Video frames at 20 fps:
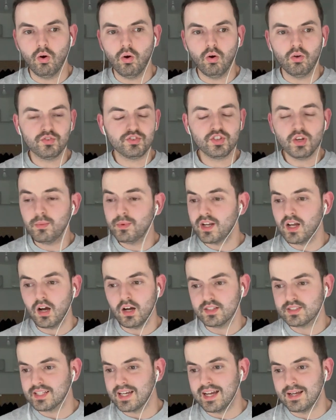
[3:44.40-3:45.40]
So many
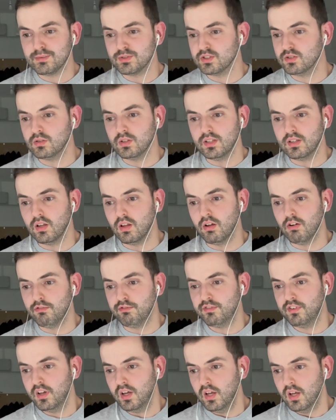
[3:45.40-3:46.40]
artists I absolutely
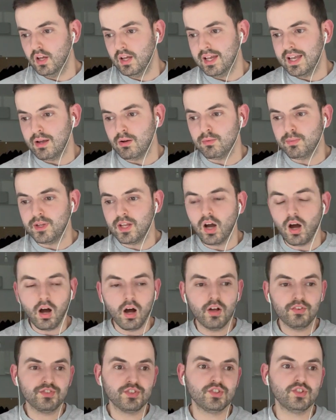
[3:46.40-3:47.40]
love. It would be
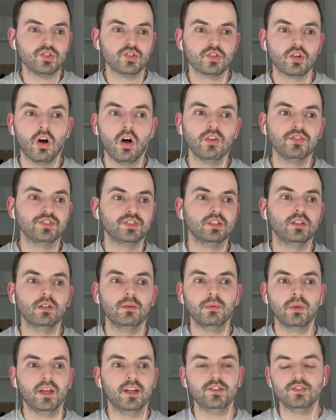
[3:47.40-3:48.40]
hard to just constantly
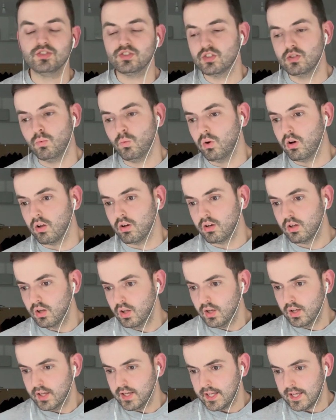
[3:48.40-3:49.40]
play just the one.
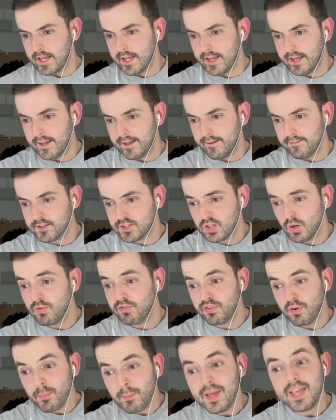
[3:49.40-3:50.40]
So
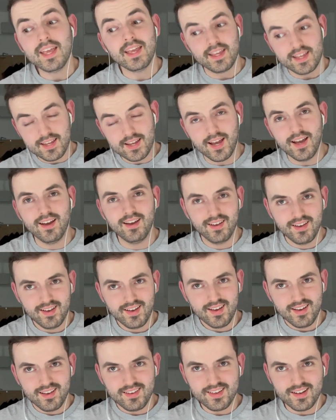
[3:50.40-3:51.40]
for me,
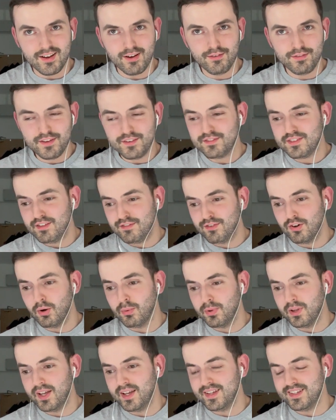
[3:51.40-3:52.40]
you know, 54
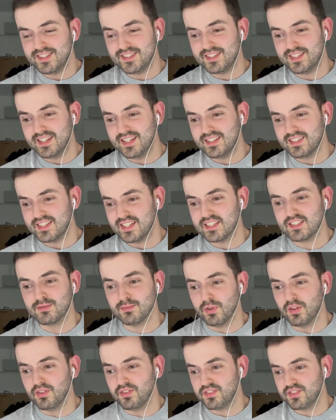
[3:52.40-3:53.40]
plays in 6
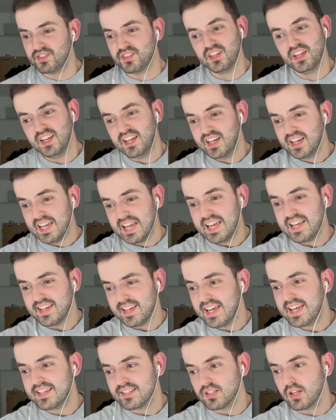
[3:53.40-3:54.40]
months,
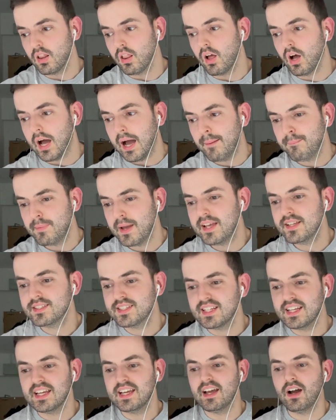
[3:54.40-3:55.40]
it is a lot. I'm
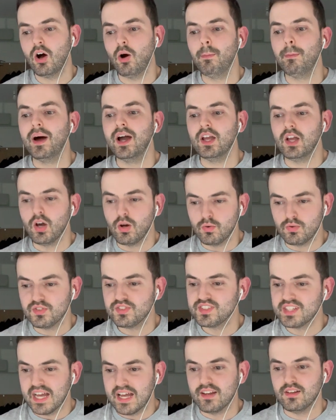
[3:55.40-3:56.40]
basing it on my own
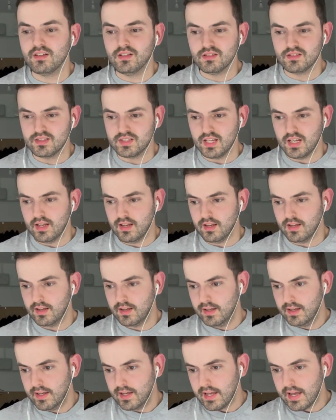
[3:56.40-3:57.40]
standards here.
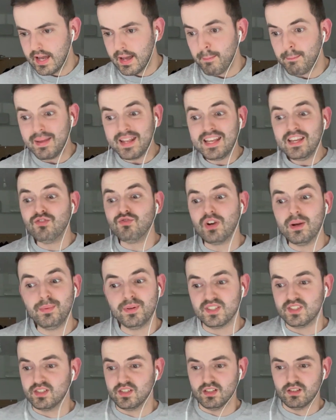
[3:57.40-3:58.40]
Minnie
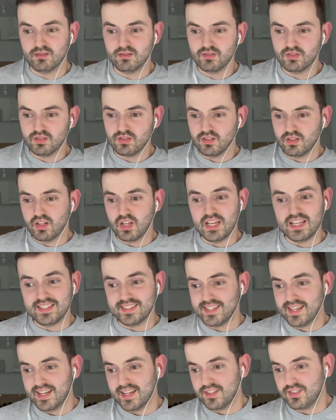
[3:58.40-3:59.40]
Riperton
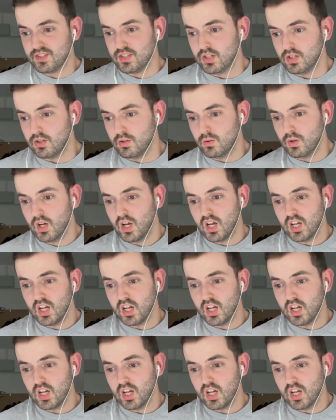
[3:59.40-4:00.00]
is here too.